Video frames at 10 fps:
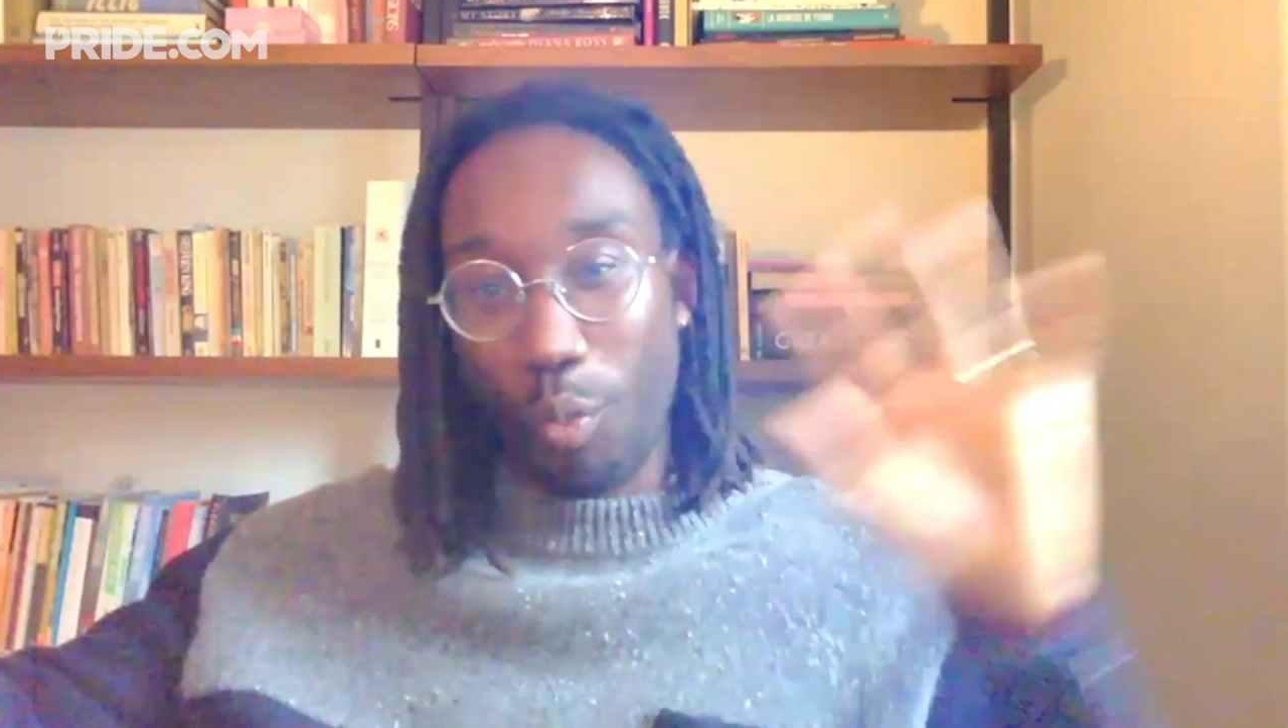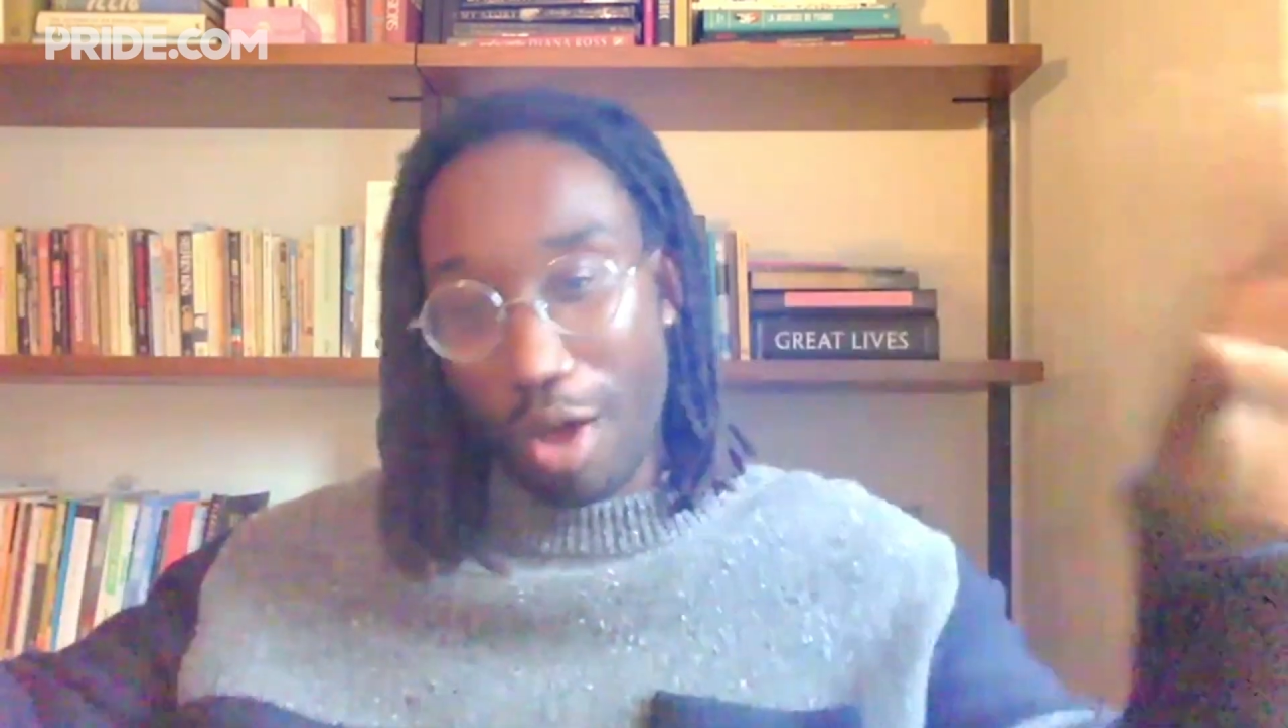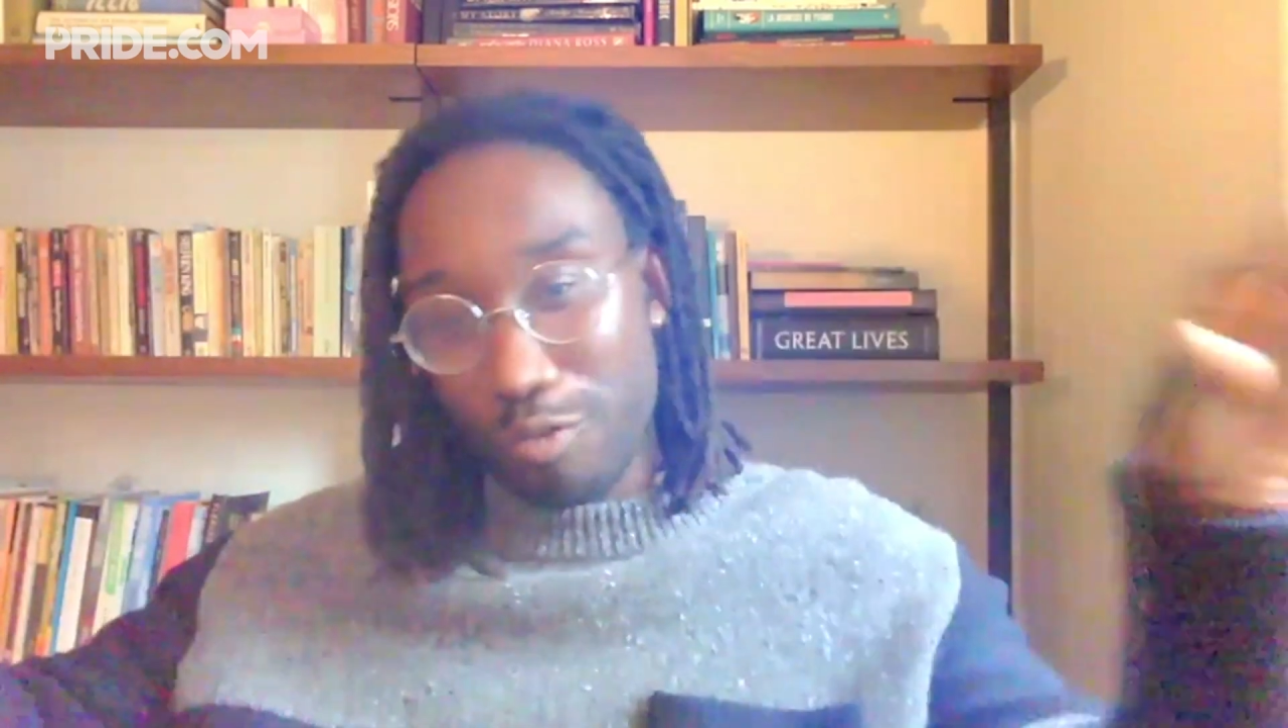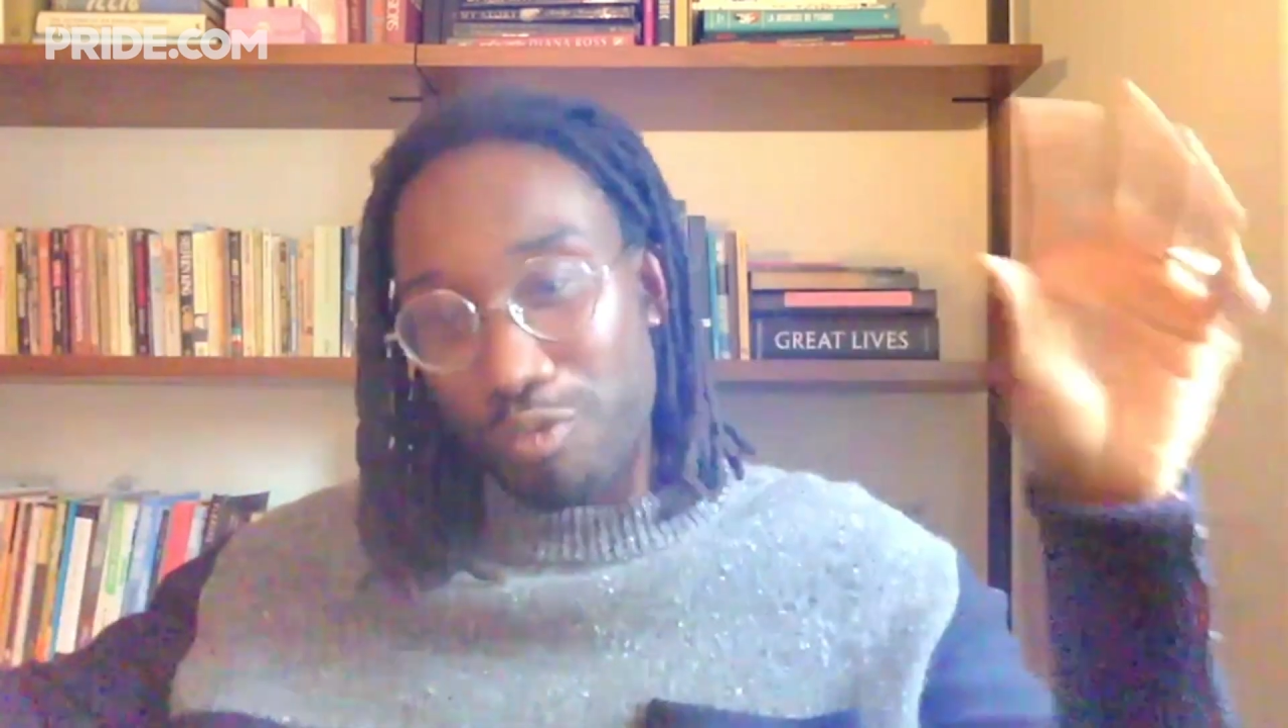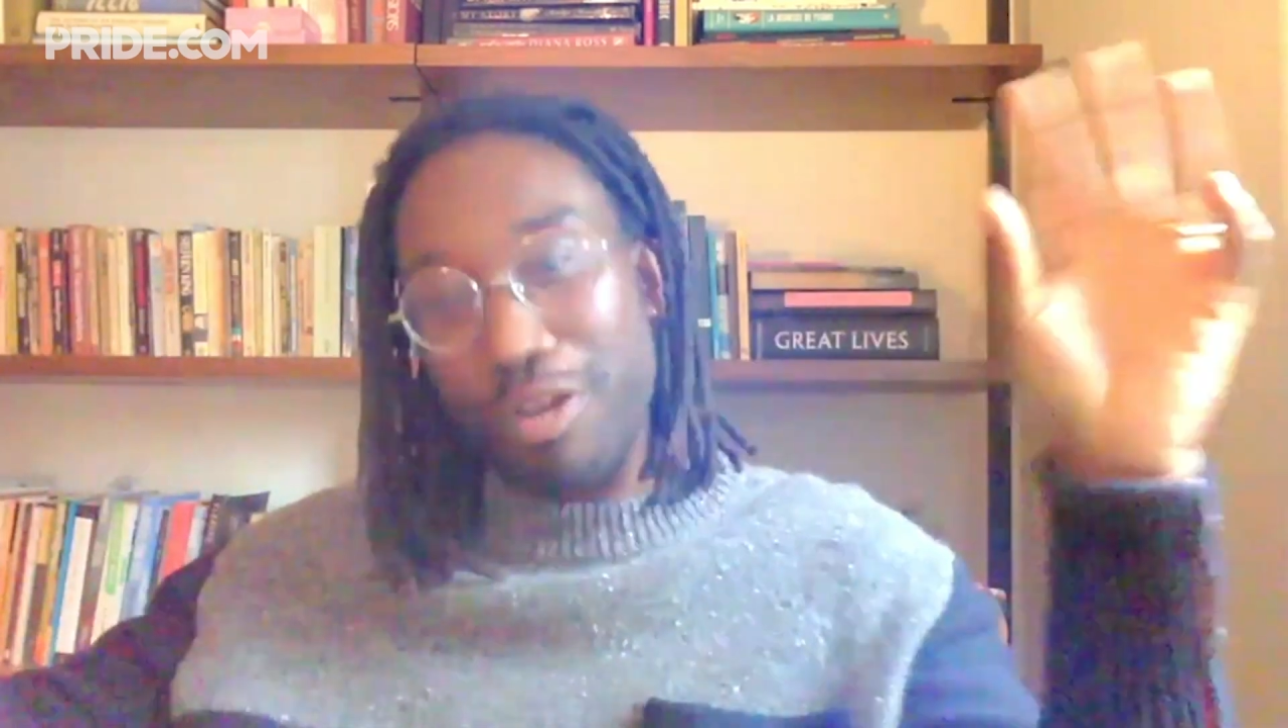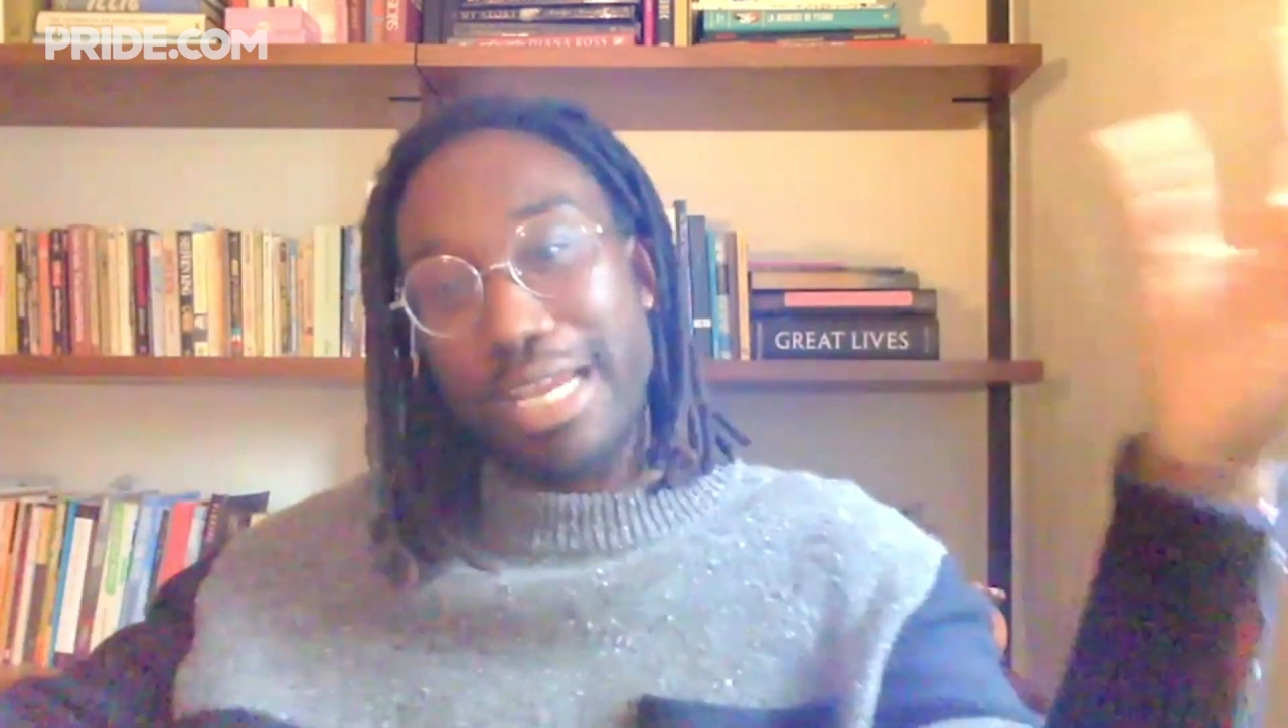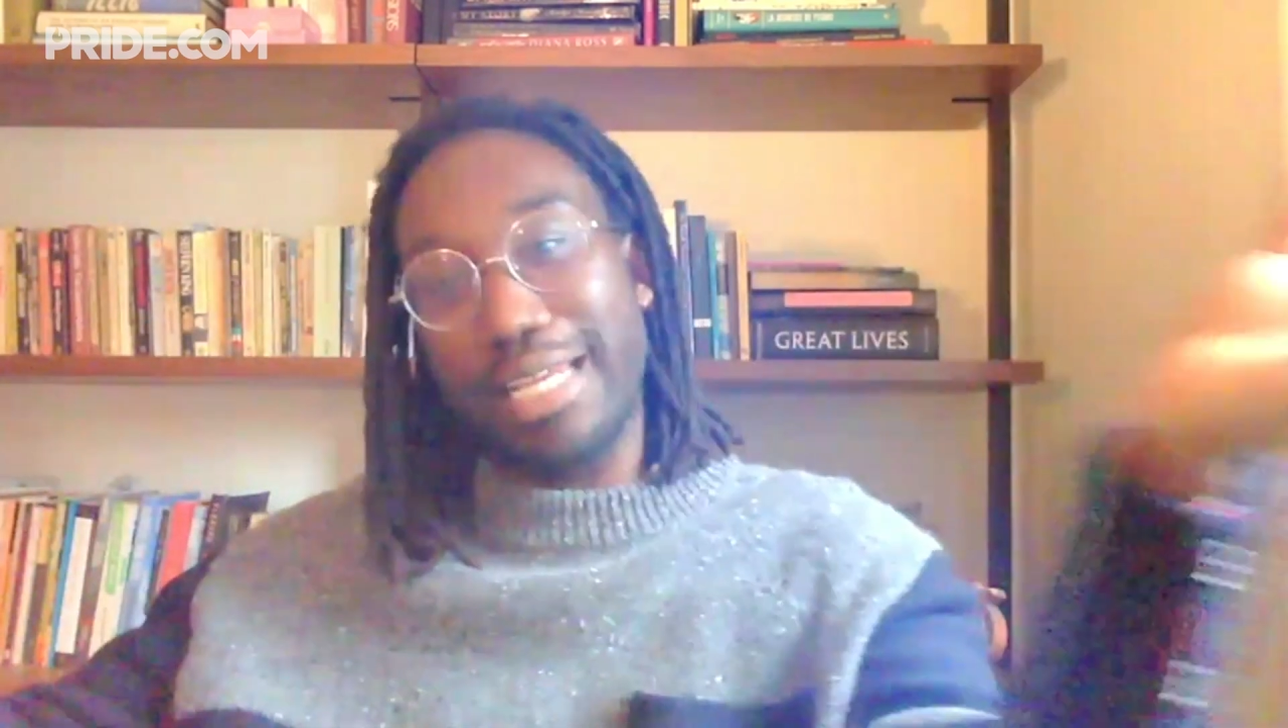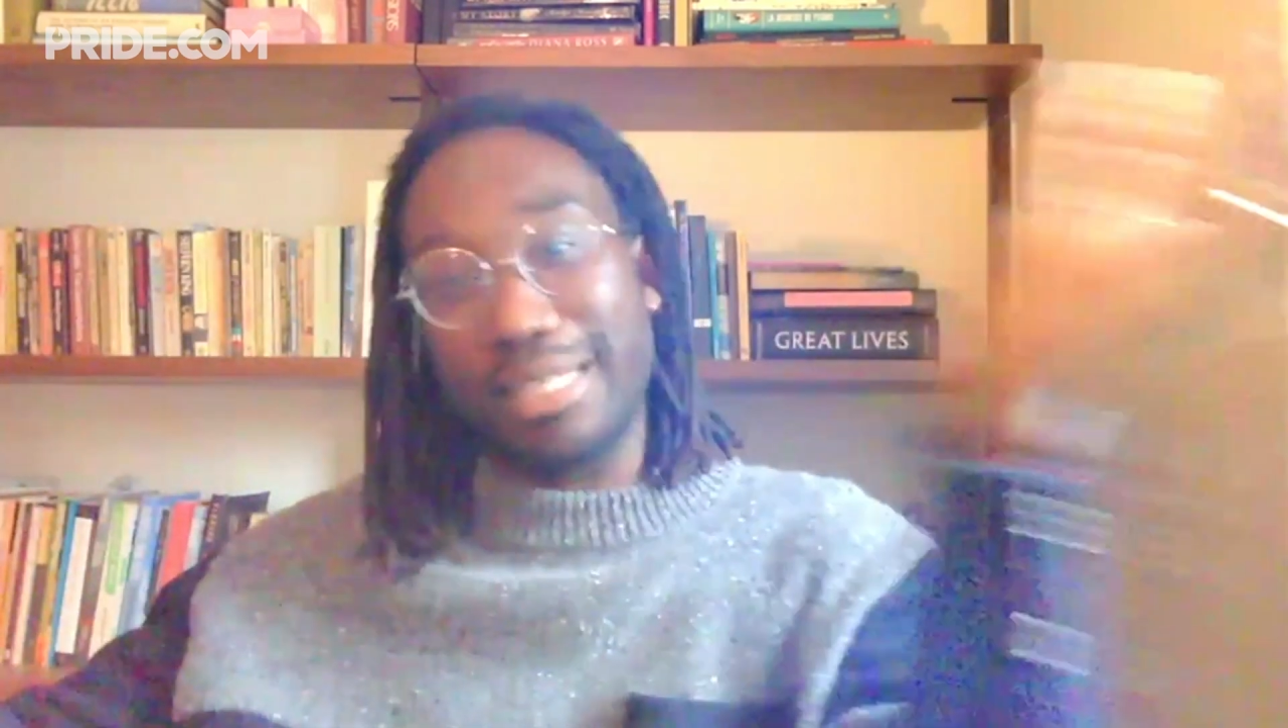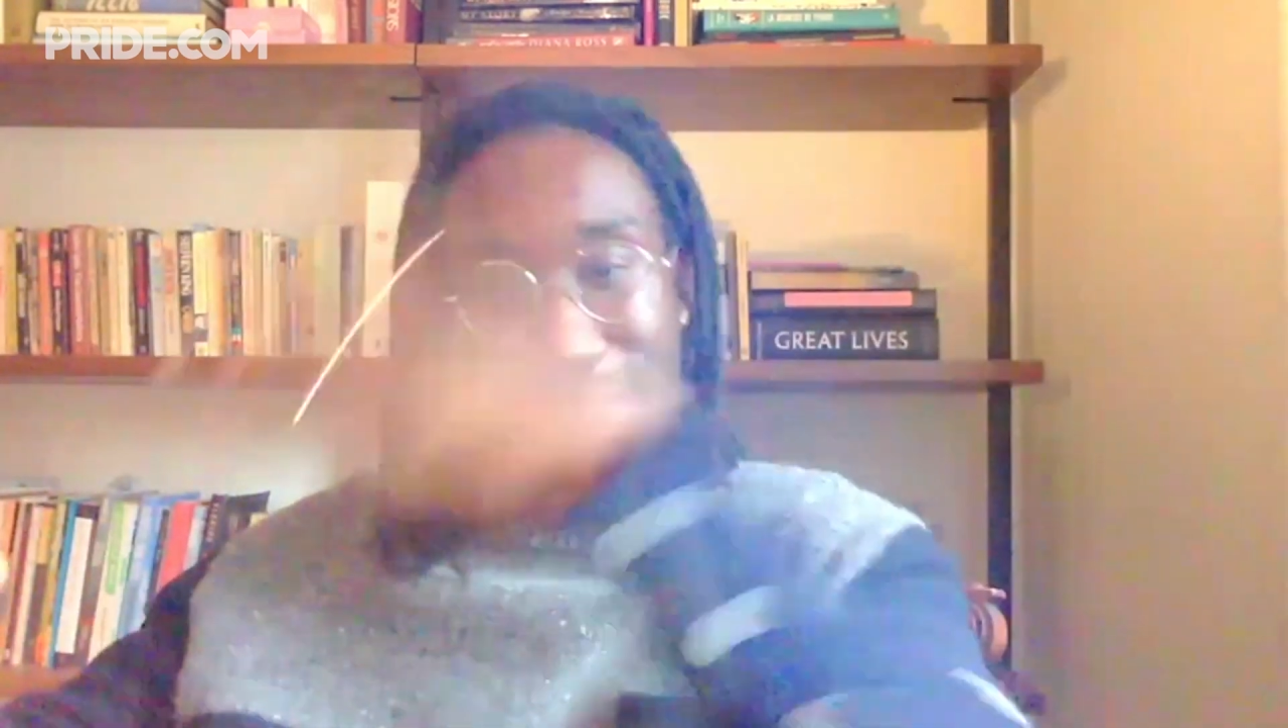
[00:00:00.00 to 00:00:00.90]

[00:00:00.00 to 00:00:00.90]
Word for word: One really